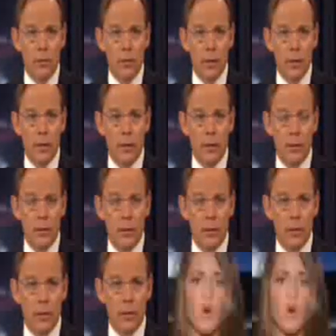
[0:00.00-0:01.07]
They asked us to
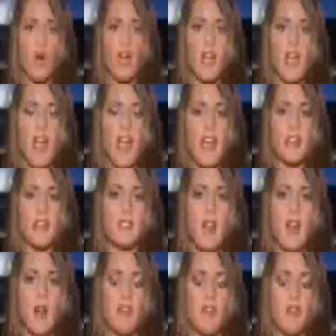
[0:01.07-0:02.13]
join Acorn, and
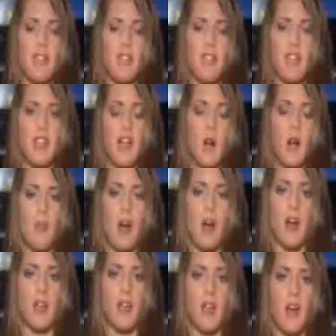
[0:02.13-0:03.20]
um, if we needed help
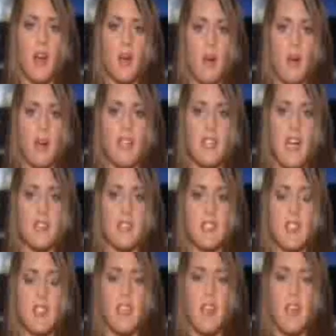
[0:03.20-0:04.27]
on um, our
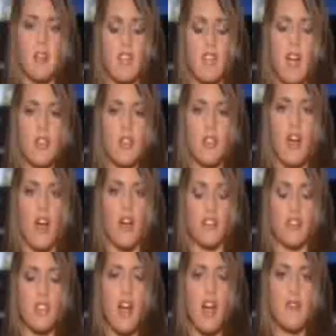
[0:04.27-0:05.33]
taxes, they gave us
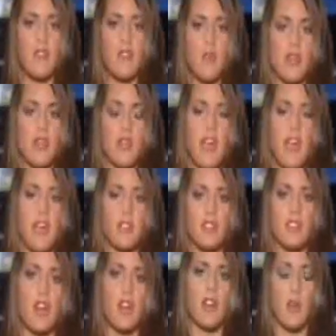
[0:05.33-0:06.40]
$100 off so we could get
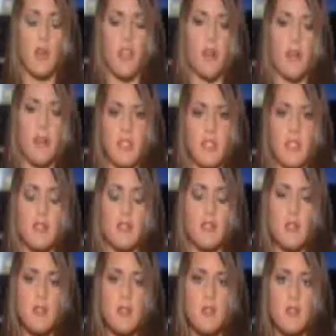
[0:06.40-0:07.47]
started with our
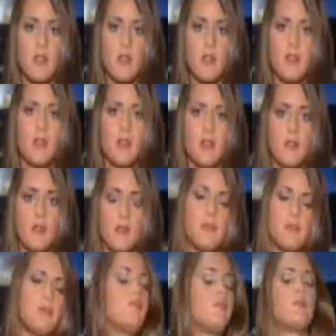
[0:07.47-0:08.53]
business. Now, James,
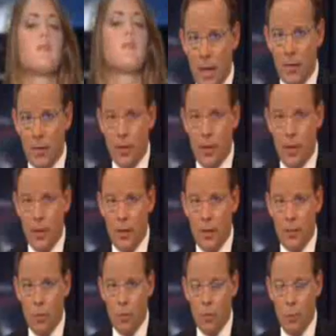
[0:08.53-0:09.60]
uh, you talked about the,
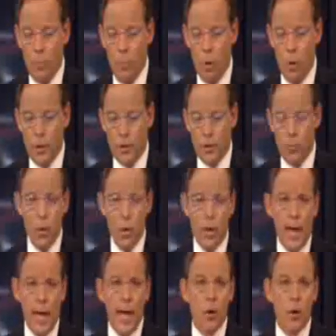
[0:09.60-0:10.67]
the reporting this
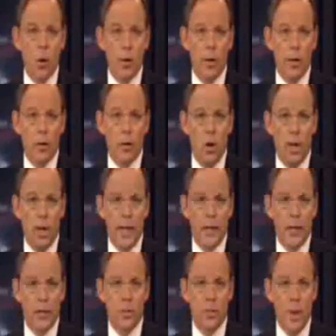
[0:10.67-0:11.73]
morning. Acorn is calling
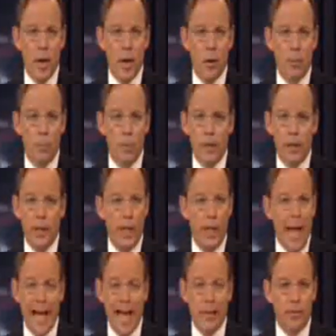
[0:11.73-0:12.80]
it a smear, a
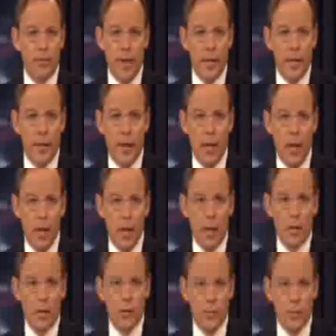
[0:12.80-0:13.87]
politically activated
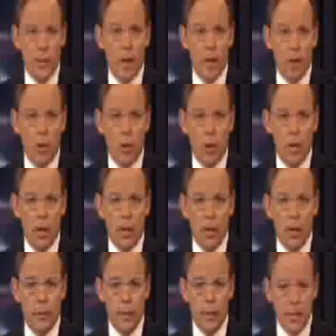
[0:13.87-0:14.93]
uh, smear. Uh,
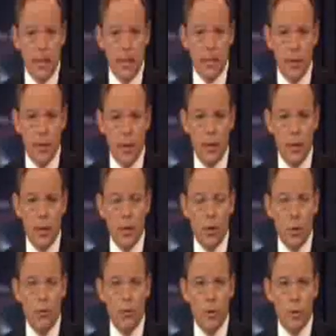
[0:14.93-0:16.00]
is it, in
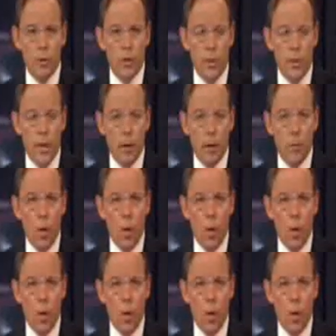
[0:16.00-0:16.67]
your view, a smear?